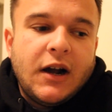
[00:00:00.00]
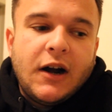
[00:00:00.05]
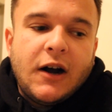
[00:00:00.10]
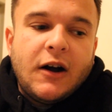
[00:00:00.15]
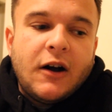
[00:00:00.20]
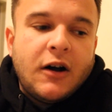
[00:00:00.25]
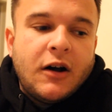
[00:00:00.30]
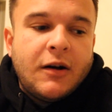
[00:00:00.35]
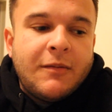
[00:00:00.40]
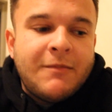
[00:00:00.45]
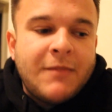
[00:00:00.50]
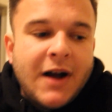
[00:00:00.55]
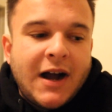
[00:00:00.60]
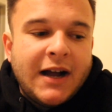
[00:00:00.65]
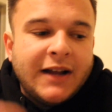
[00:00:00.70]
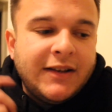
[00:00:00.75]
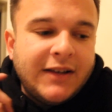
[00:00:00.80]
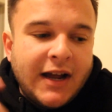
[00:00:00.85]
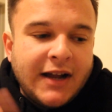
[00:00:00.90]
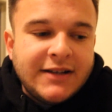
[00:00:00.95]

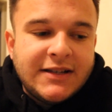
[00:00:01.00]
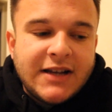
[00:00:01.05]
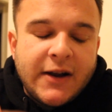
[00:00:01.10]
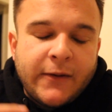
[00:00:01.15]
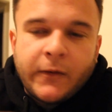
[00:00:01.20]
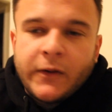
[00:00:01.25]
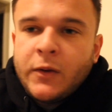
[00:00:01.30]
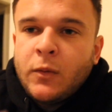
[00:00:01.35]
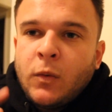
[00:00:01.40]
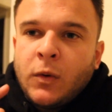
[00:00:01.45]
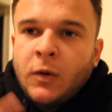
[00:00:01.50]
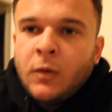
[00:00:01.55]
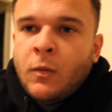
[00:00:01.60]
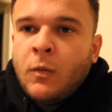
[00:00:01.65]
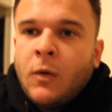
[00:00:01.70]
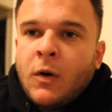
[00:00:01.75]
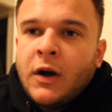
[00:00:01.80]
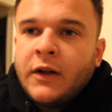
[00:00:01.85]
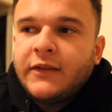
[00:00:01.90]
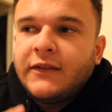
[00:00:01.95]
I definitely
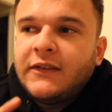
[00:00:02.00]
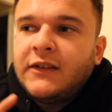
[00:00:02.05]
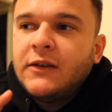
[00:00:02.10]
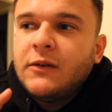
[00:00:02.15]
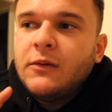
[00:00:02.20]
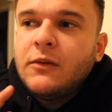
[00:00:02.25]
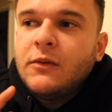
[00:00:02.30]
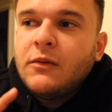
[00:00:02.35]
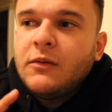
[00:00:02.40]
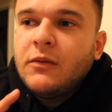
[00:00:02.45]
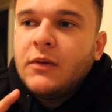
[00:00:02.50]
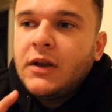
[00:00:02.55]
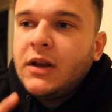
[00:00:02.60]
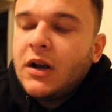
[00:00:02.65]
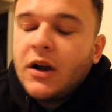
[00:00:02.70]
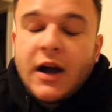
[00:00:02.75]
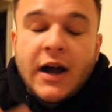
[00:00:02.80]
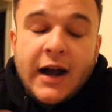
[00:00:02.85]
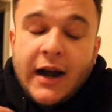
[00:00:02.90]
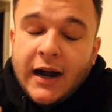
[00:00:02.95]
wouldn't want to,
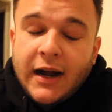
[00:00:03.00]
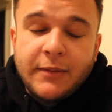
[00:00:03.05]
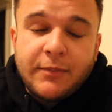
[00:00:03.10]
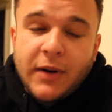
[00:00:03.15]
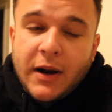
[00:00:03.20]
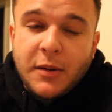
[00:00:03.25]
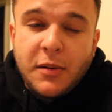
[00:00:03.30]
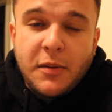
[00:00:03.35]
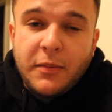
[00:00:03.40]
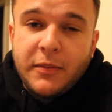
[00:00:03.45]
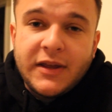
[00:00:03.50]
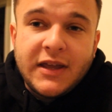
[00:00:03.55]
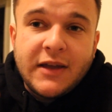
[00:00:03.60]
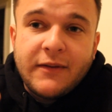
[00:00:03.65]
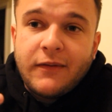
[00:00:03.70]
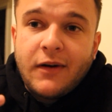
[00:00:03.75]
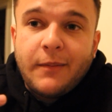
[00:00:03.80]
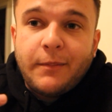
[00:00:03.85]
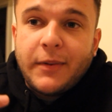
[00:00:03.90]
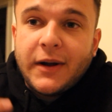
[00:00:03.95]
you know, I'd probably
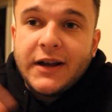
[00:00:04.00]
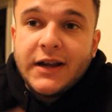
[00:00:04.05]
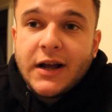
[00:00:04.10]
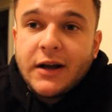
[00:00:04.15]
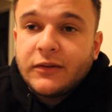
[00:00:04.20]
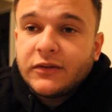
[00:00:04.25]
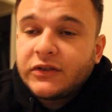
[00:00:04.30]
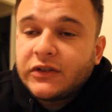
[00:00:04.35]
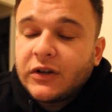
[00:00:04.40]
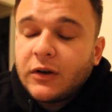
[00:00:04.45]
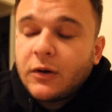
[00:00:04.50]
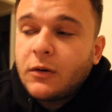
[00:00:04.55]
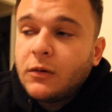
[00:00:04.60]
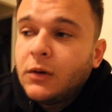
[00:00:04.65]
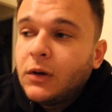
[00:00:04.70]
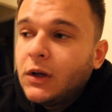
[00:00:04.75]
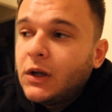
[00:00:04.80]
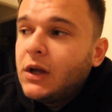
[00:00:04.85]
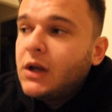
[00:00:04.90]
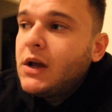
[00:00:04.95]
give up by now.
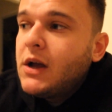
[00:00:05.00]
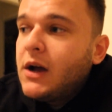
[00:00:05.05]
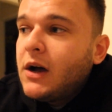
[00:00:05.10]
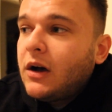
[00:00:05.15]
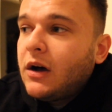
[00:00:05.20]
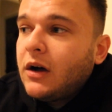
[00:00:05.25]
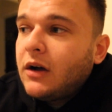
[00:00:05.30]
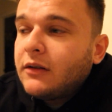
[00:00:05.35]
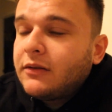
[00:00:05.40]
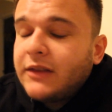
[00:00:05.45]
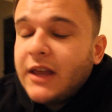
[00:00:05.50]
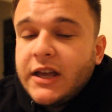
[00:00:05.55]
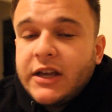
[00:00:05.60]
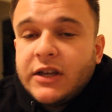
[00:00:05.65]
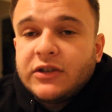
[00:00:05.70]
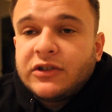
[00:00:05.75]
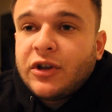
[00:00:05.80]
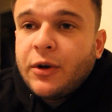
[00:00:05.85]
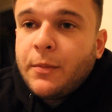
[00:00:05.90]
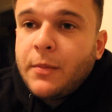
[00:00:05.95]
So
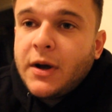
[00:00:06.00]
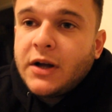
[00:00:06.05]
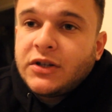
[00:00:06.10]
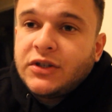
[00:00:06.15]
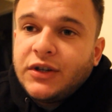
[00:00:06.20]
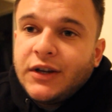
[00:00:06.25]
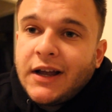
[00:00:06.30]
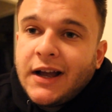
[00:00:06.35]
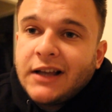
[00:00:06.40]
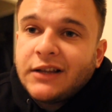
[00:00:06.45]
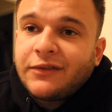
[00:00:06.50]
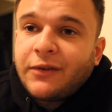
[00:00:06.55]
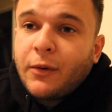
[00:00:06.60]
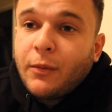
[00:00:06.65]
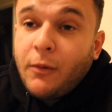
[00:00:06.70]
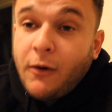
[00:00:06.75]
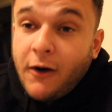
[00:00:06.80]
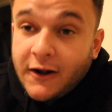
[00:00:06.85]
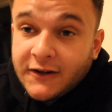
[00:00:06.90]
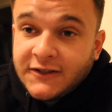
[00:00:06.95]
thank you so much, you guys,
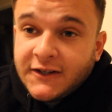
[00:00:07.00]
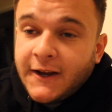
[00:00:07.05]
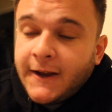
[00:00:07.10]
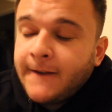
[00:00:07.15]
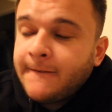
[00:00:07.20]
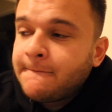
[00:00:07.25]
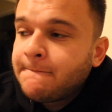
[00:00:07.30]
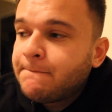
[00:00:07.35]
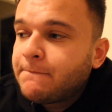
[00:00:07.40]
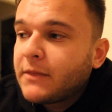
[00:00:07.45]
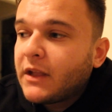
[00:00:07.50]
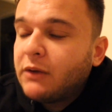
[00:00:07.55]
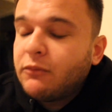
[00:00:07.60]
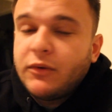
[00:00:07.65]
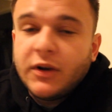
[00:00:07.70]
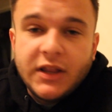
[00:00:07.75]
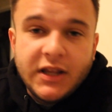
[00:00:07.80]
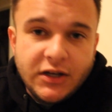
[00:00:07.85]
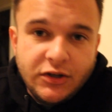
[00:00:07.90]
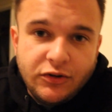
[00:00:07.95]
for watching. I
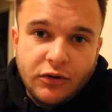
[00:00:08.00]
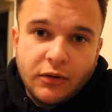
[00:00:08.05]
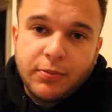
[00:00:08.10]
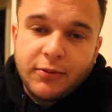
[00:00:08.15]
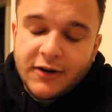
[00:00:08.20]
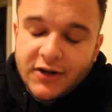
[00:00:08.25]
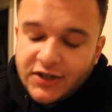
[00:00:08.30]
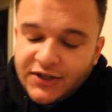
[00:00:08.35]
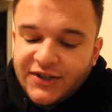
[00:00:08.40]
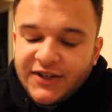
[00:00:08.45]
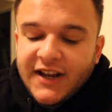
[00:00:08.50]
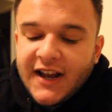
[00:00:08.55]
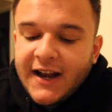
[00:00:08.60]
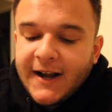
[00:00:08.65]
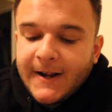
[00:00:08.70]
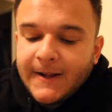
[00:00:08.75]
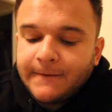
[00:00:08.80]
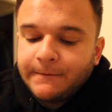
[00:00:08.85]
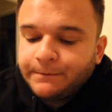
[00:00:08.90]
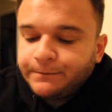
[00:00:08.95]
really do
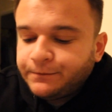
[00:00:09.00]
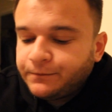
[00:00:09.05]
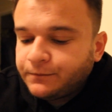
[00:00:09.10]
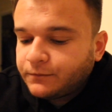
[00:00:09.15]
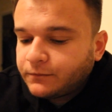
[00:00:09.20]
appreciate it.